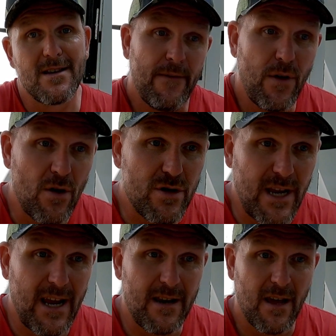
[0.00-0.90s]
If you
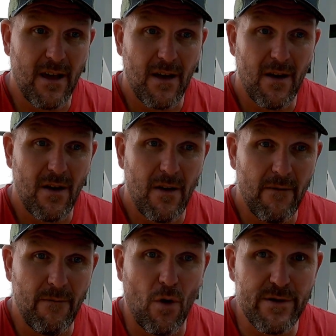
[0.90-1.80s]
understand
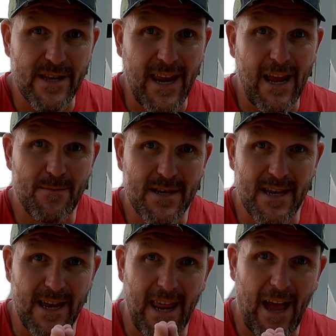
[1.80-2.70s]
volts and amps
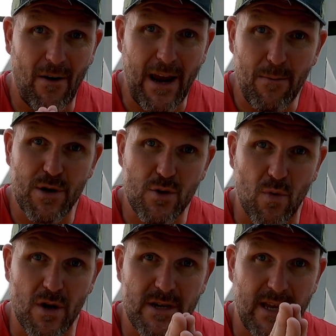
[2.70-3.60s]
and how amperage
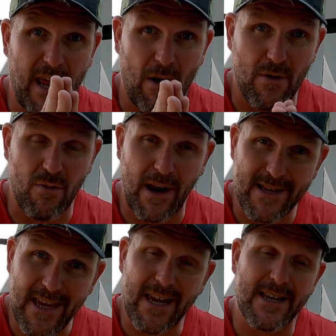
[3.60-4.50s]
works and how it
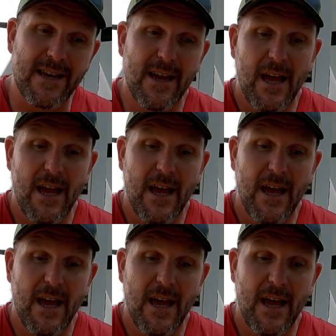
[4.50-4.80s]
creates heat,